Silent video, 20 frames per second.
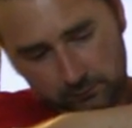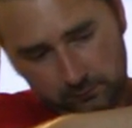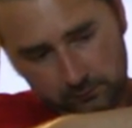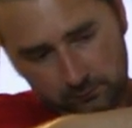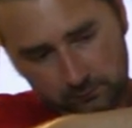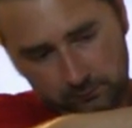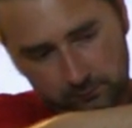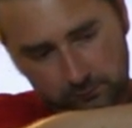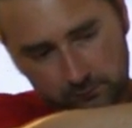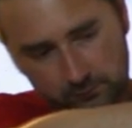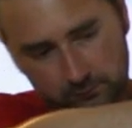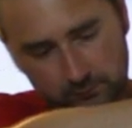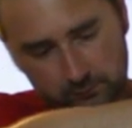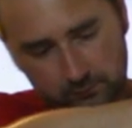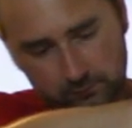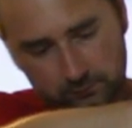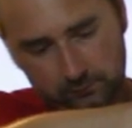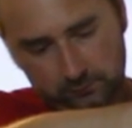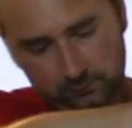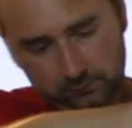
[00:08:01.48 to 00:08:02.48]

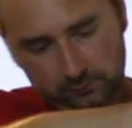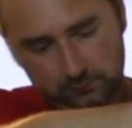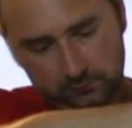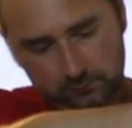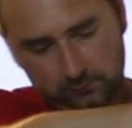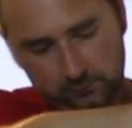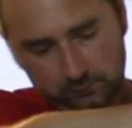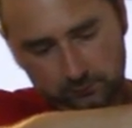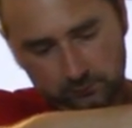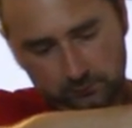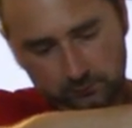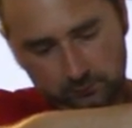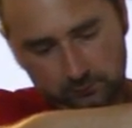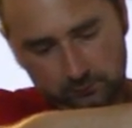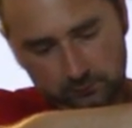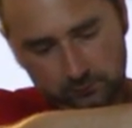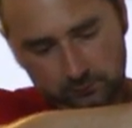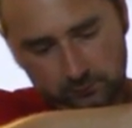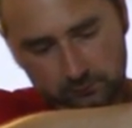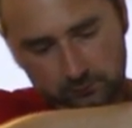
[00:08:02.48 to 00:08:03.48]

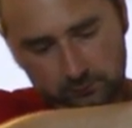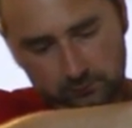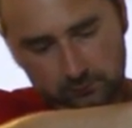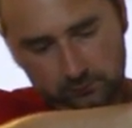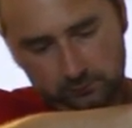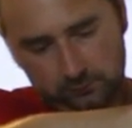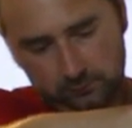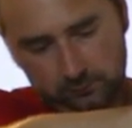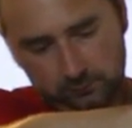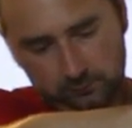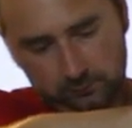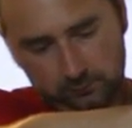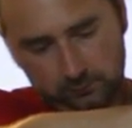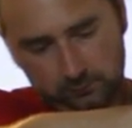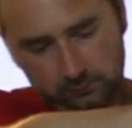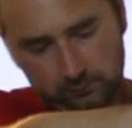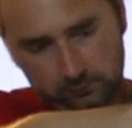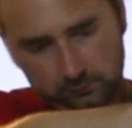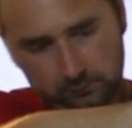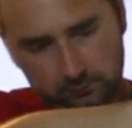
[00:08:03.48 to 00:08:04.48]

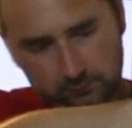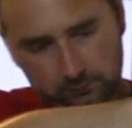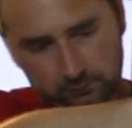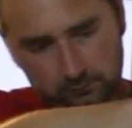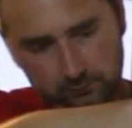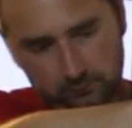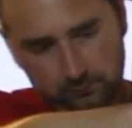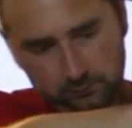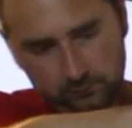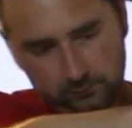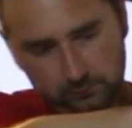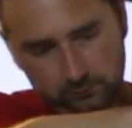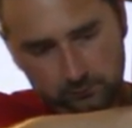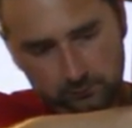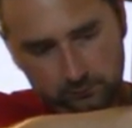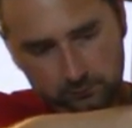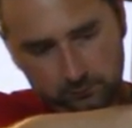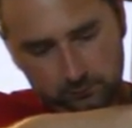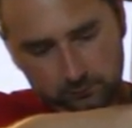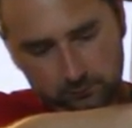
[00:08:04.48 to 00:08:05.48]

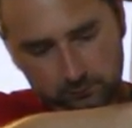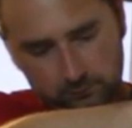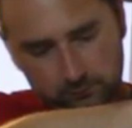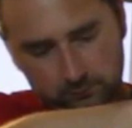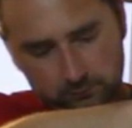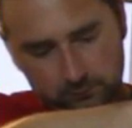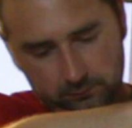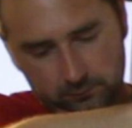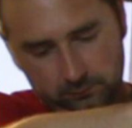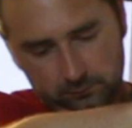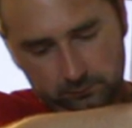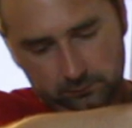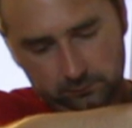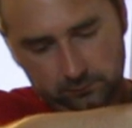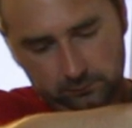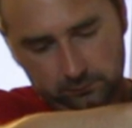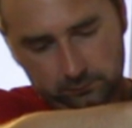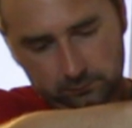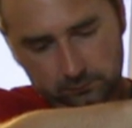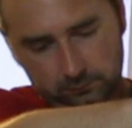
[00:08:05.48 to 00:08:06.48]

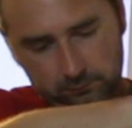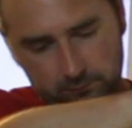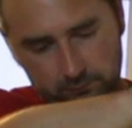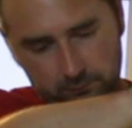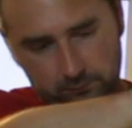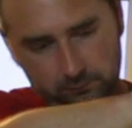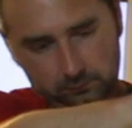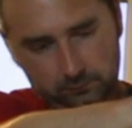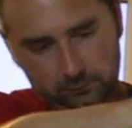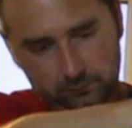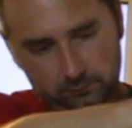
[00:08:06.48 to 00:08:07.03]
Nothing is said.